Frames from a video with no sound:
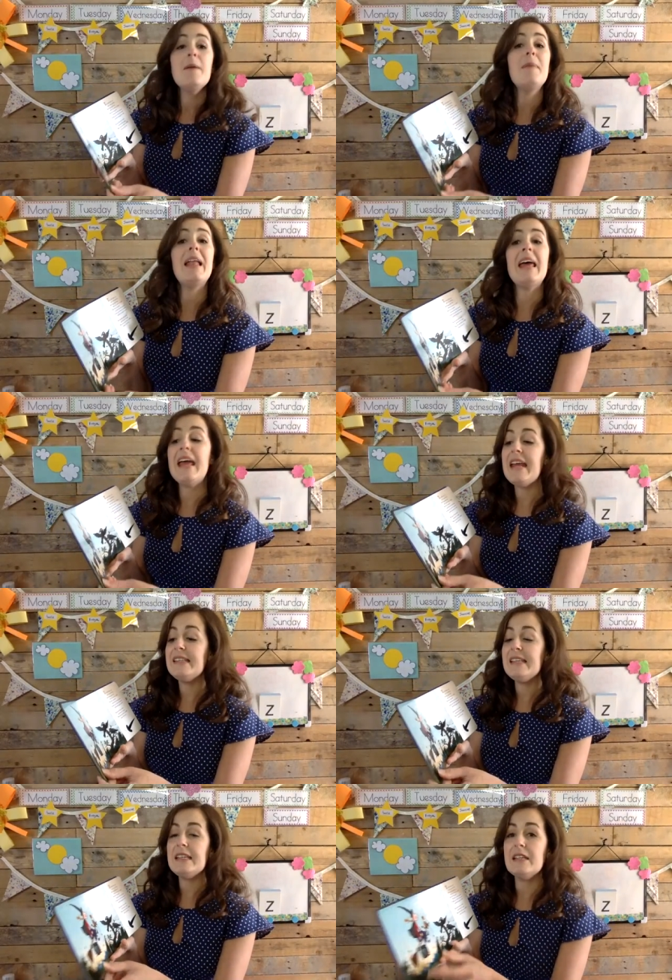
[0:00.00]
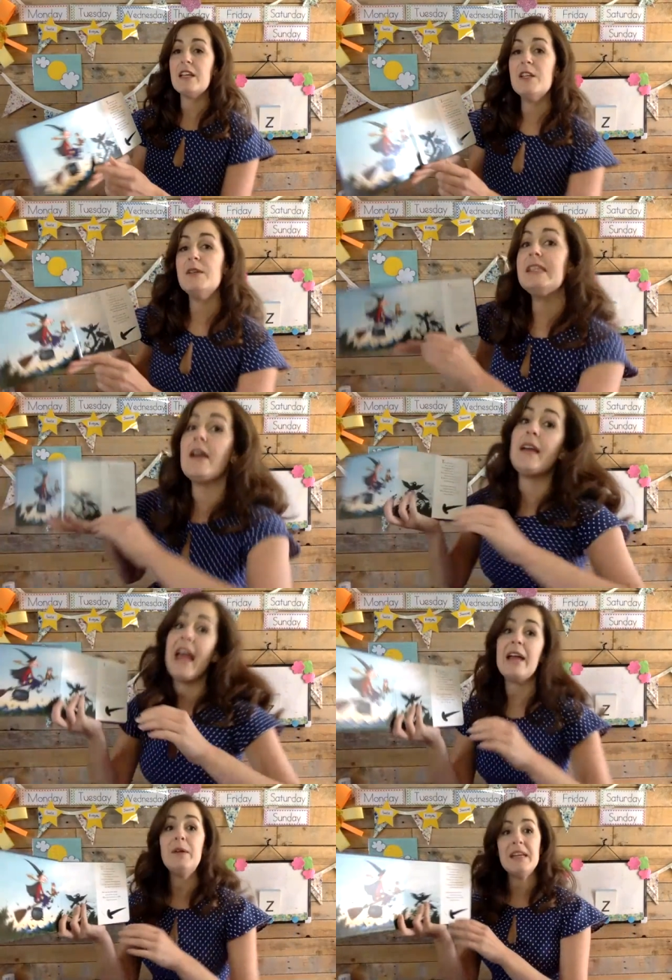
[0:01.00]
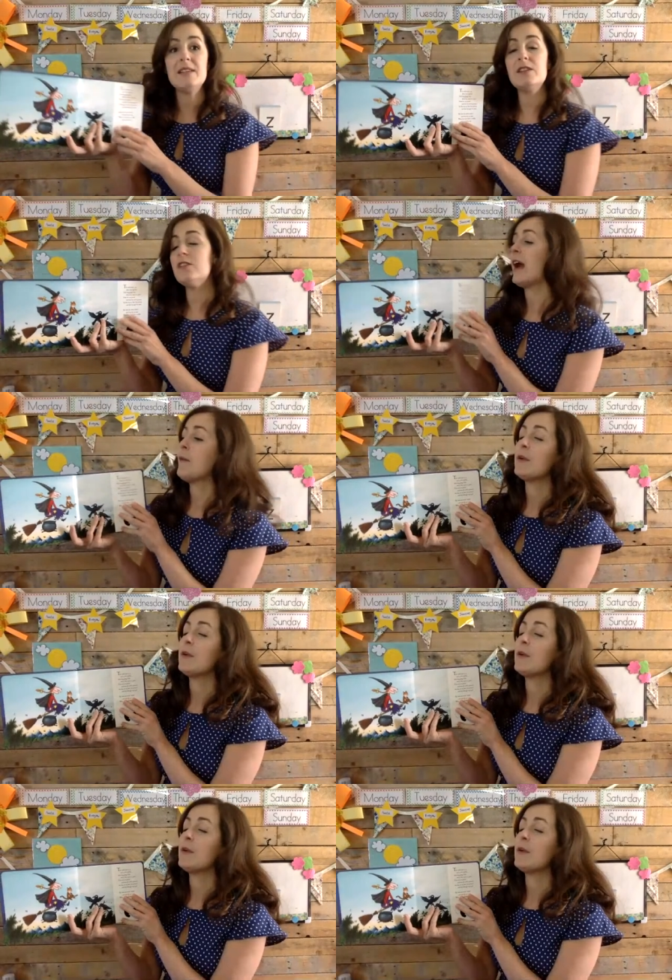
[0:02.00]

Bella, is it? Can you see okay on Instagram?